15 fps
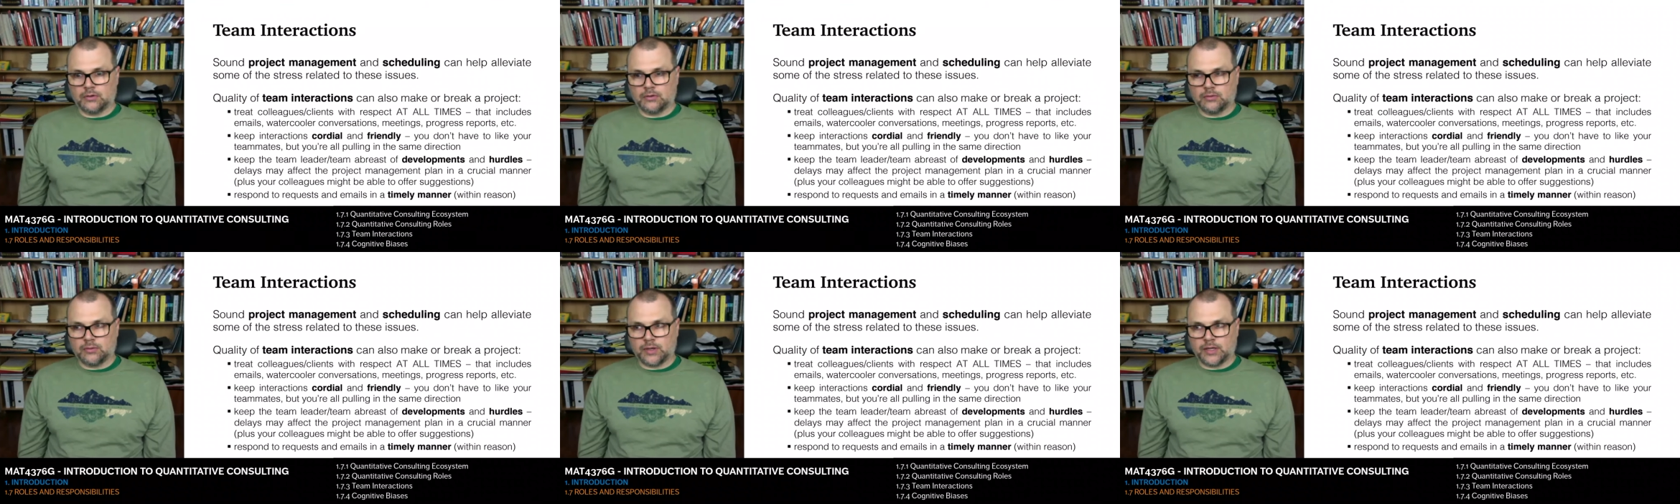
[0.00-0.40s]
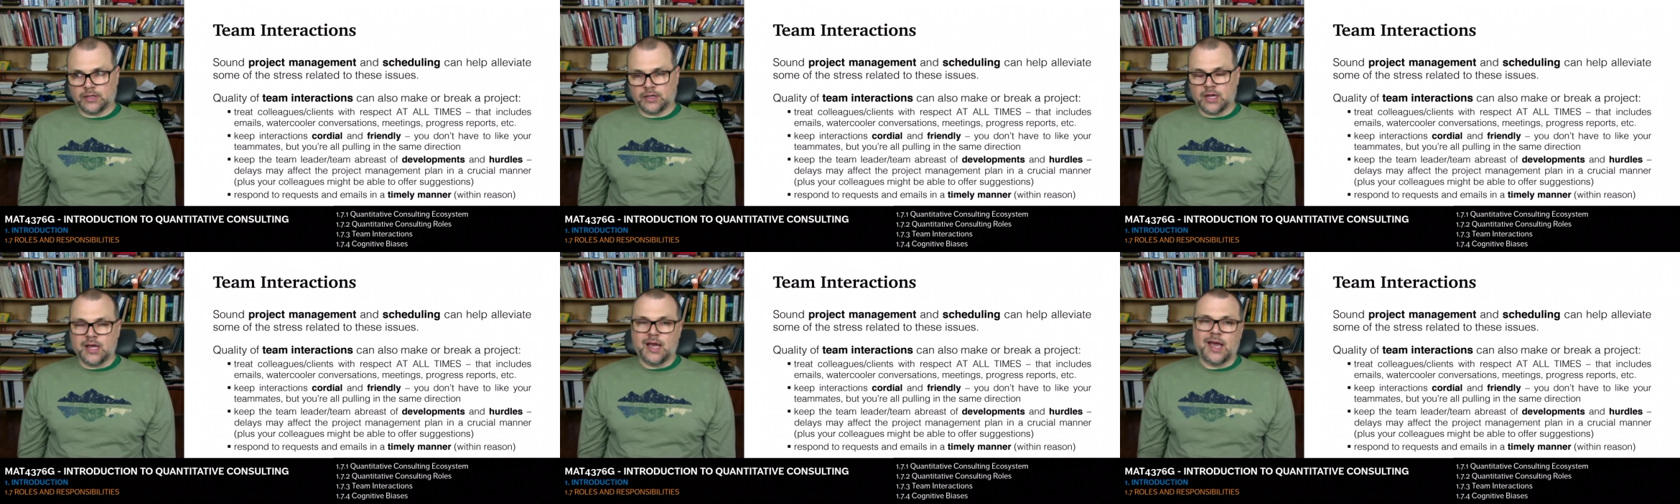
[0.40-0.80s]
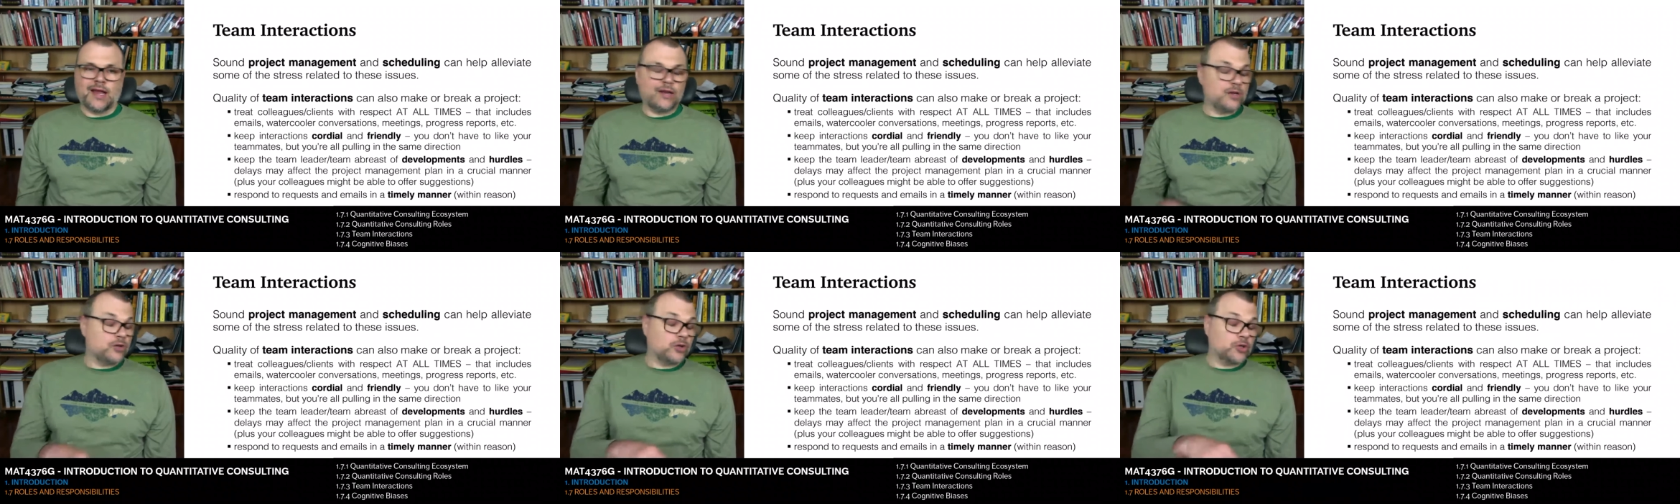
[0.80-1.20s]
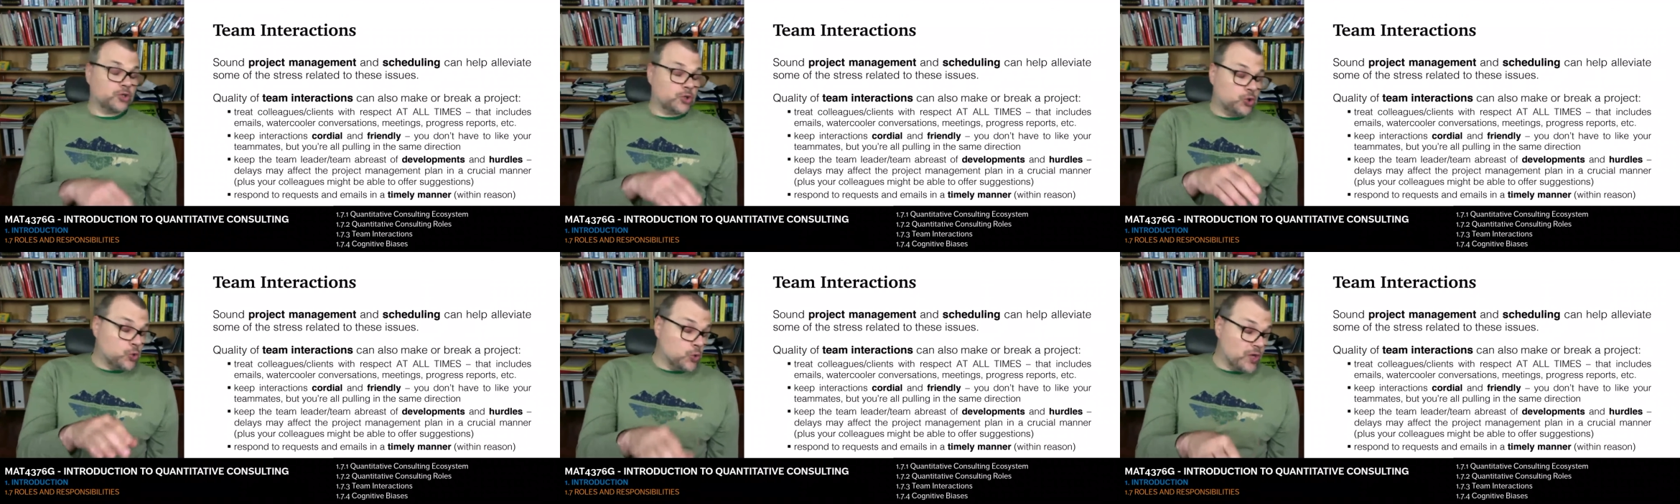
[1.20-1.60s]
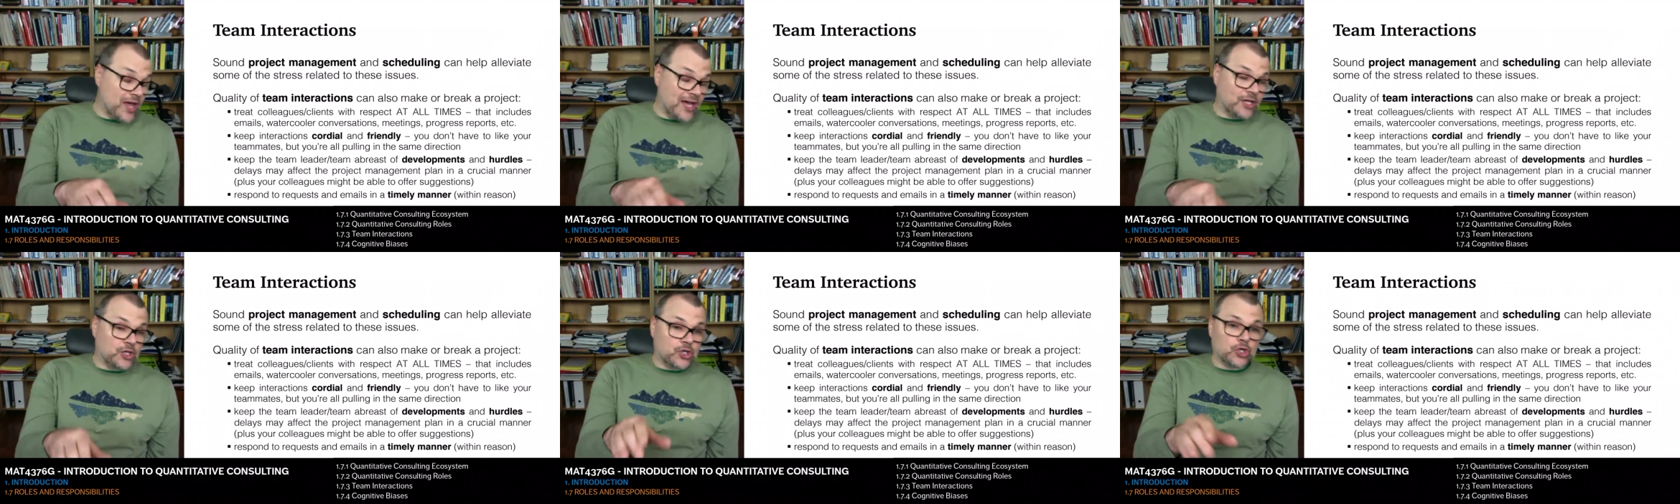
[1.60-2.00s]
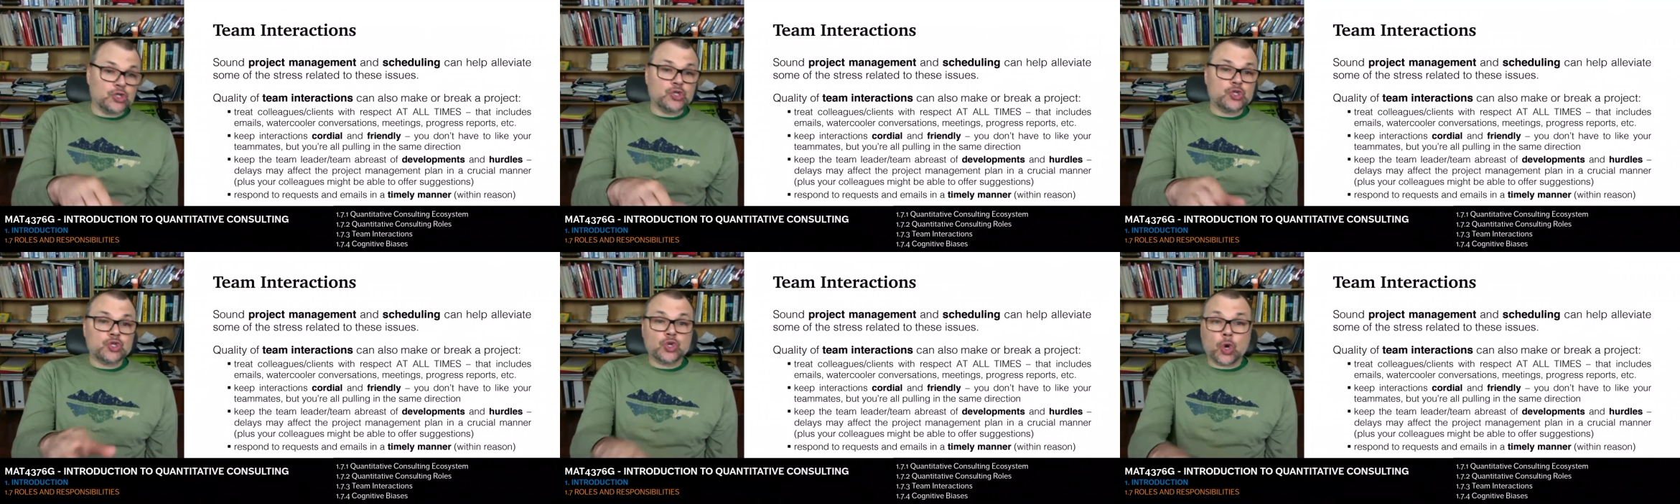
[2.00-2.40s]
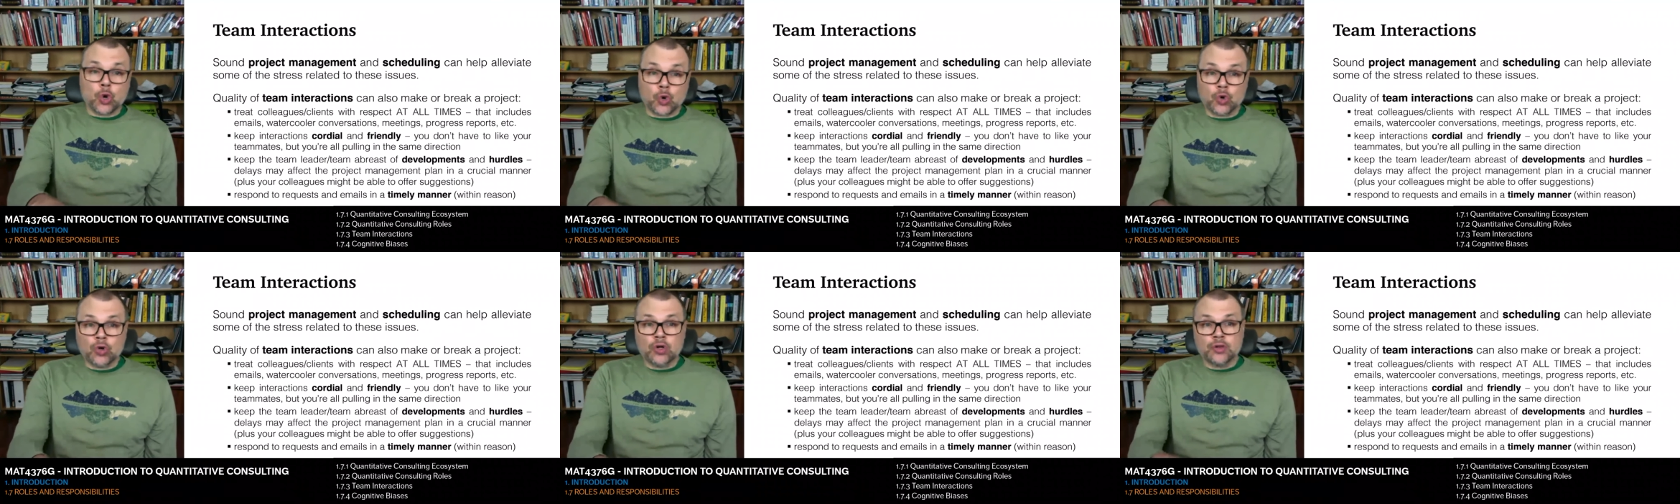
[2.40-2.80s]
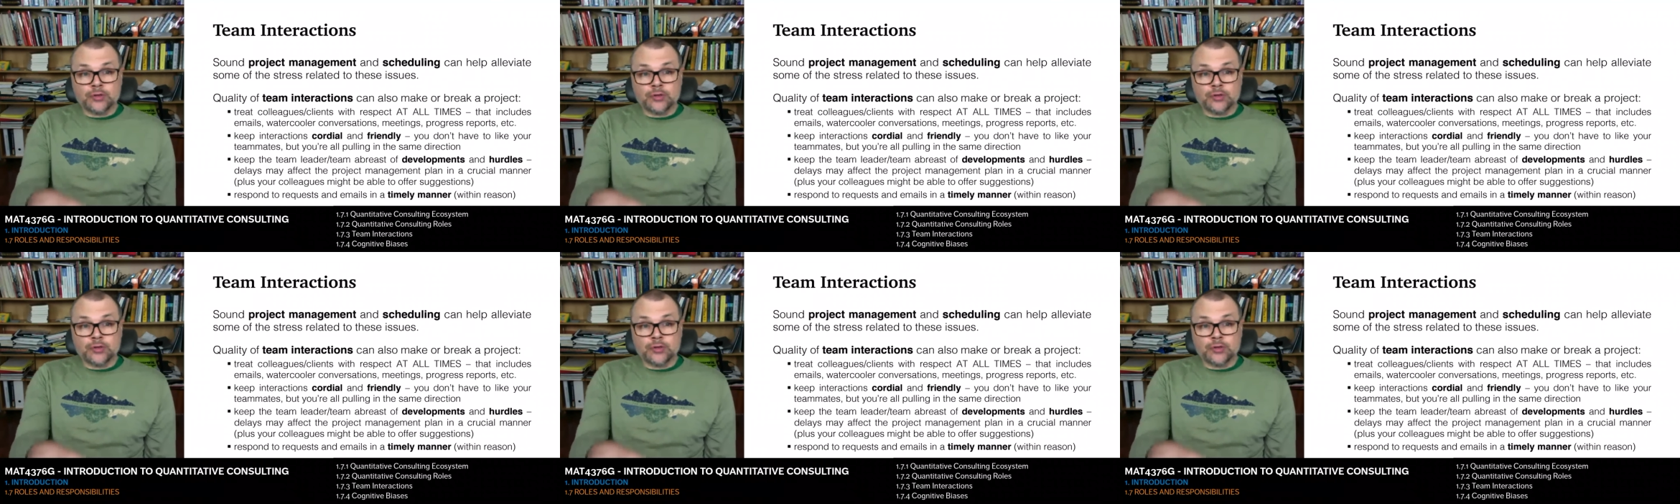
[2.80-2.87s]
Right? And you don't do that just so